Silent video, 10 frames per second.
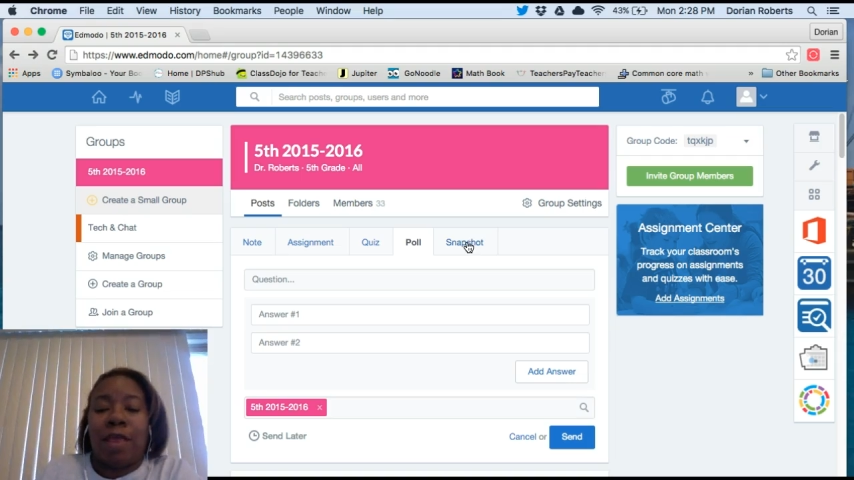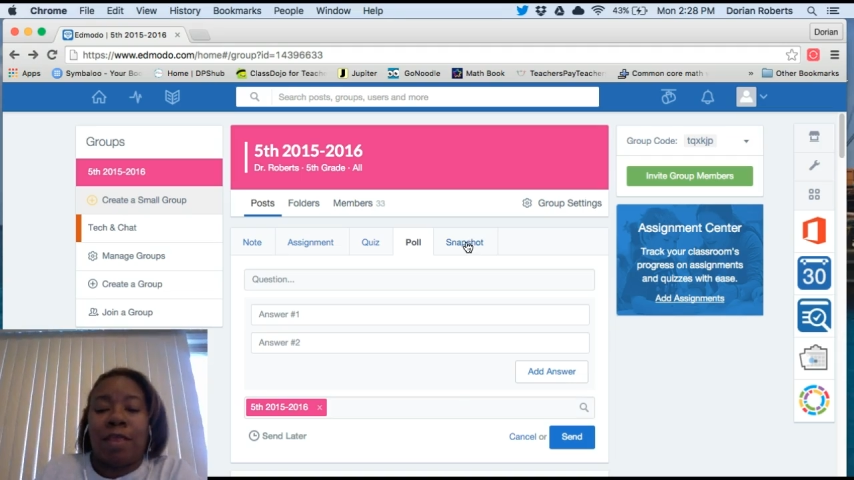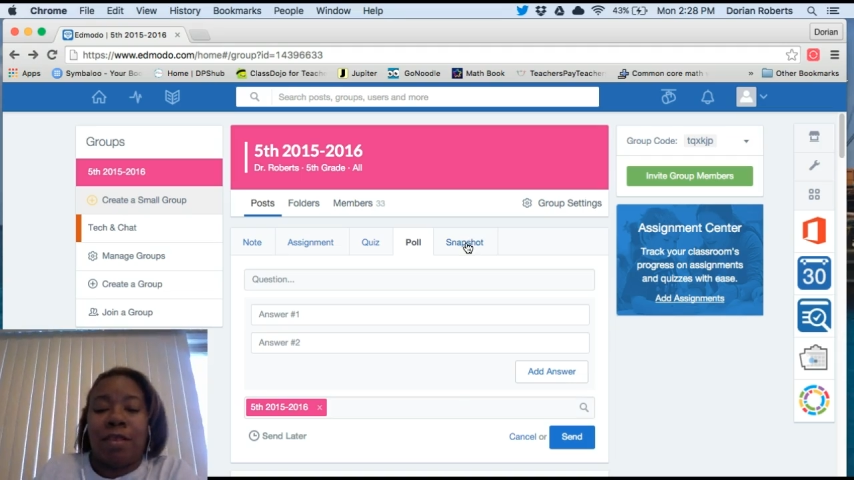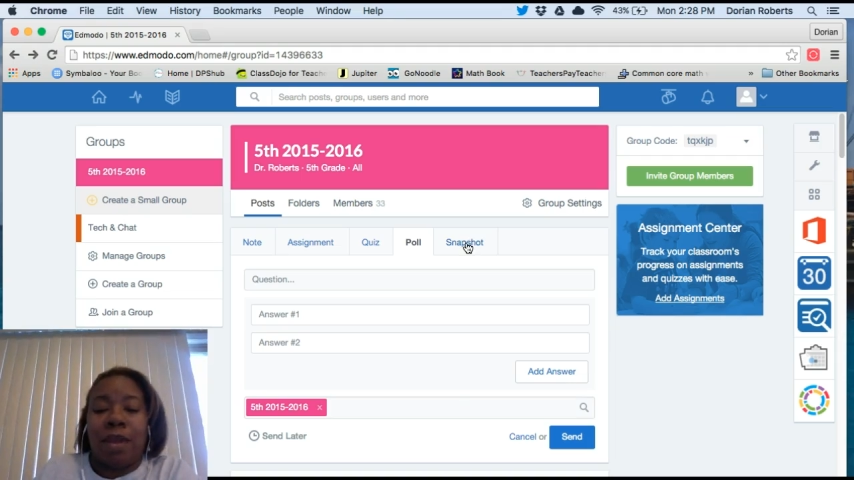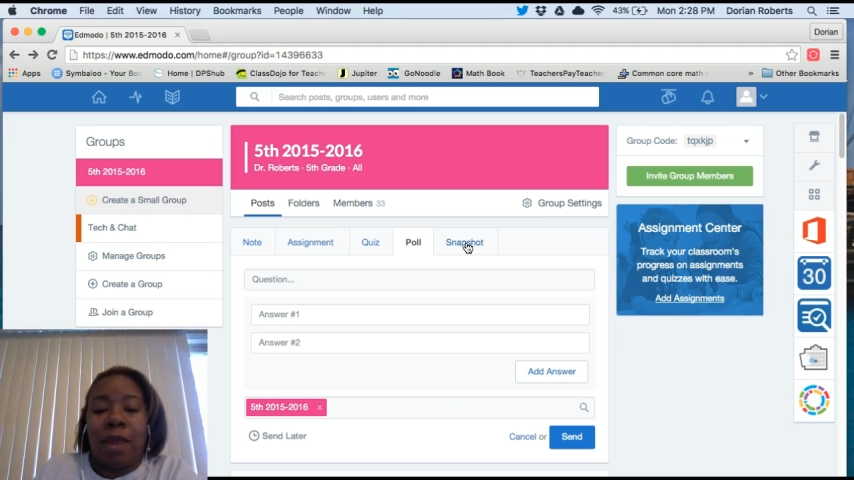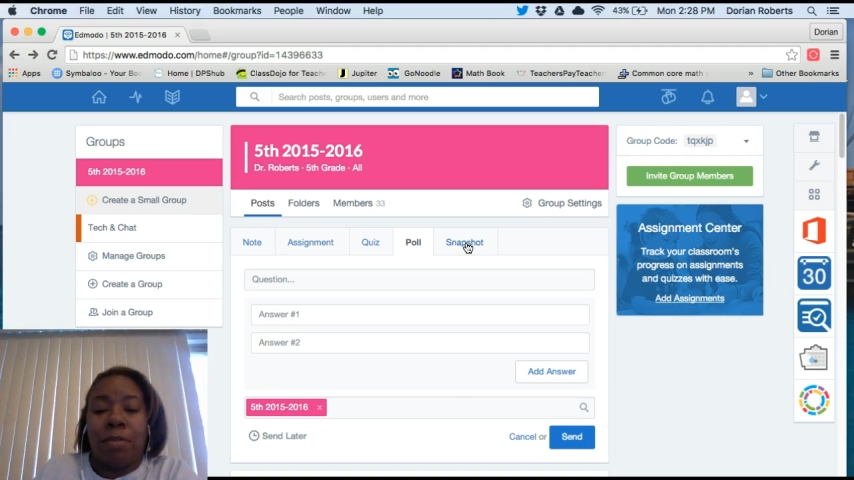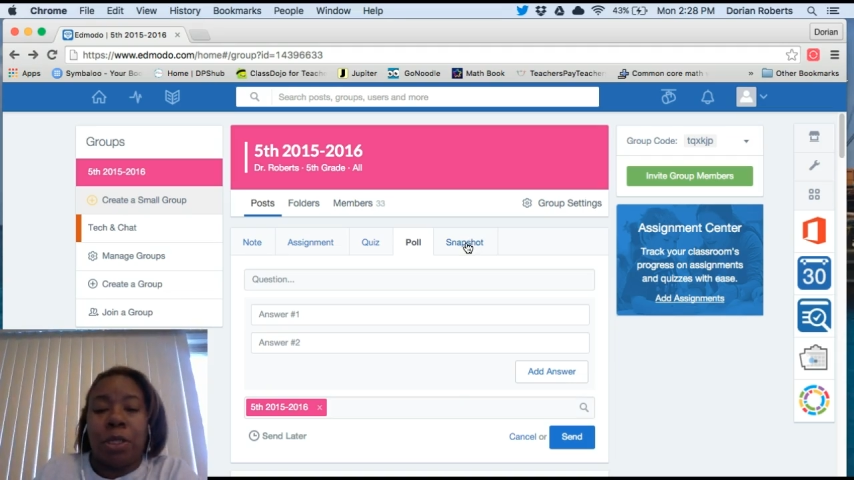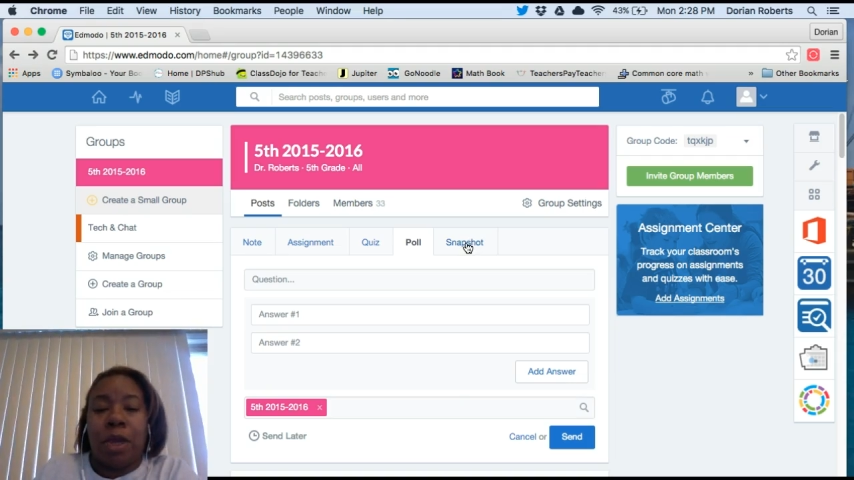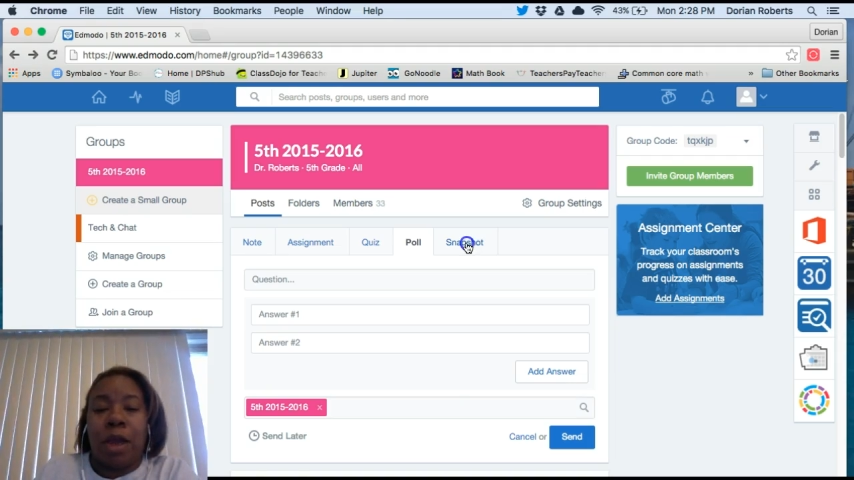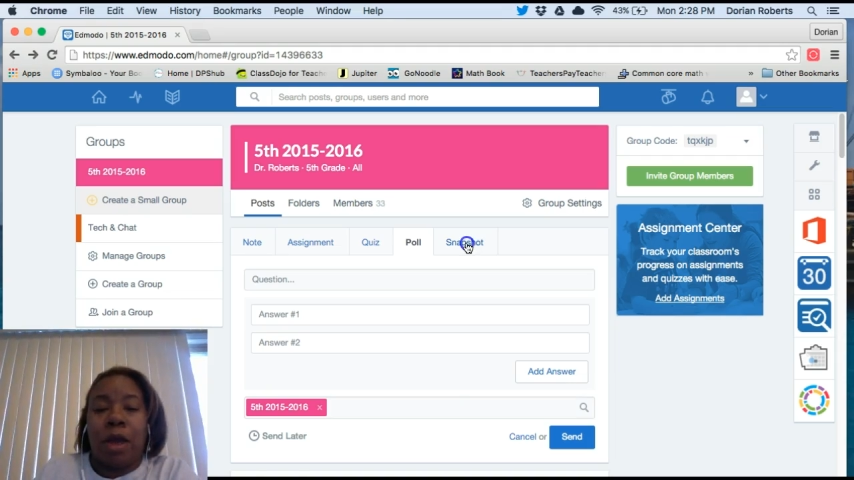that
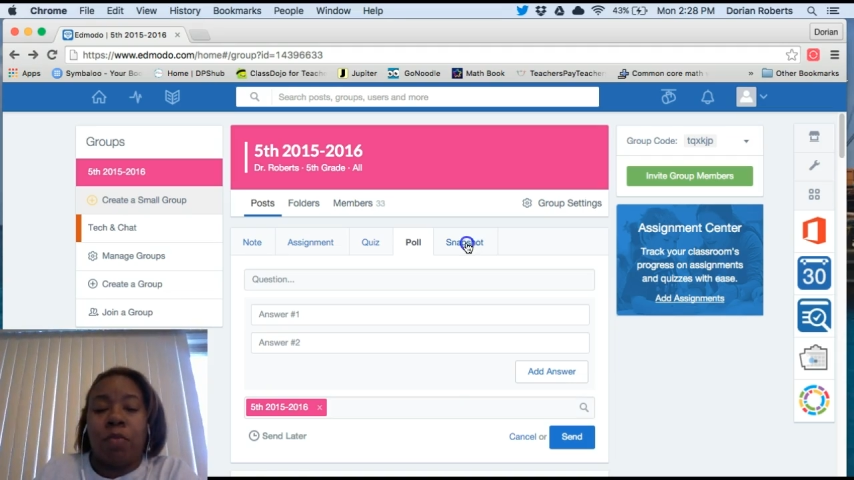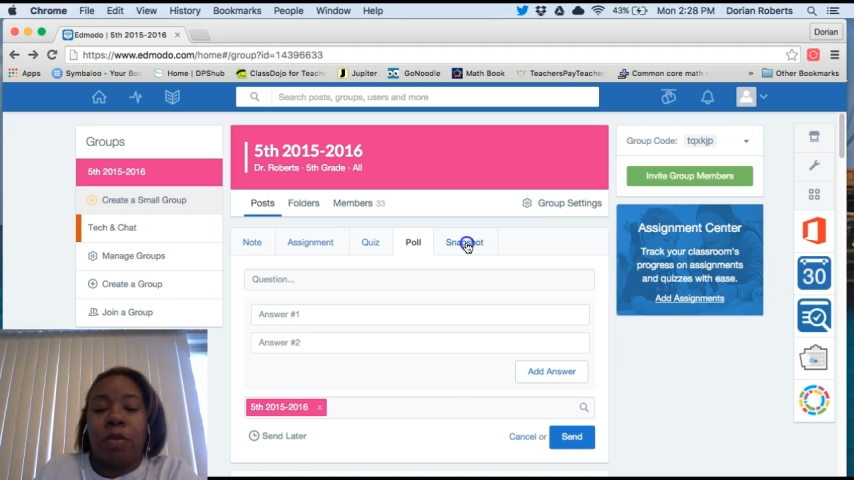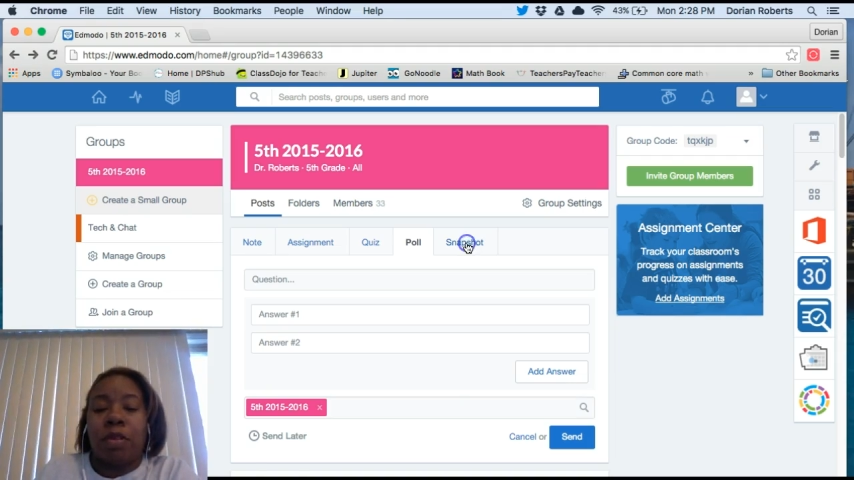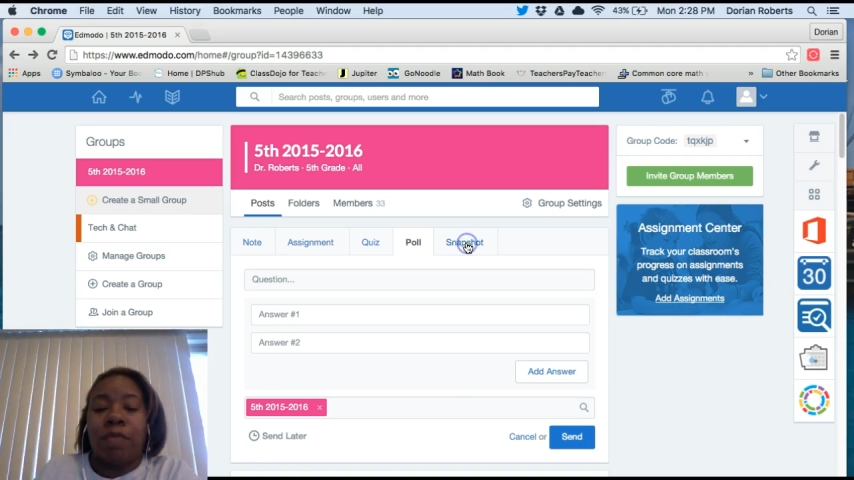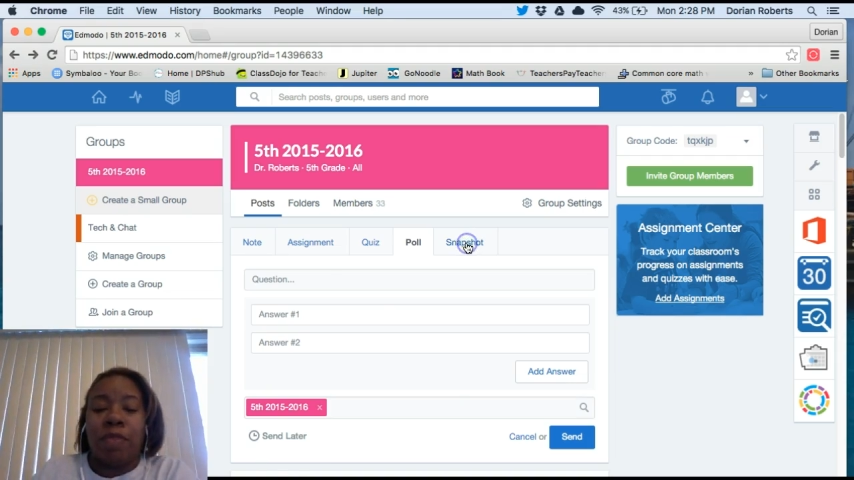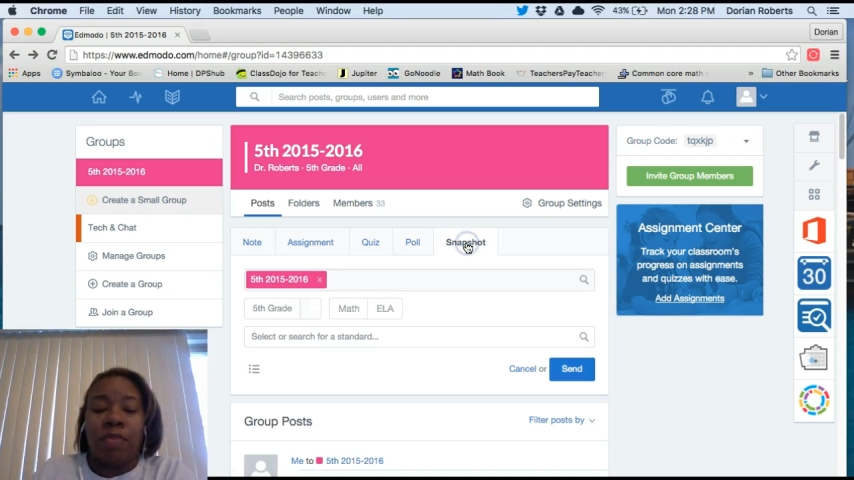snapshot was something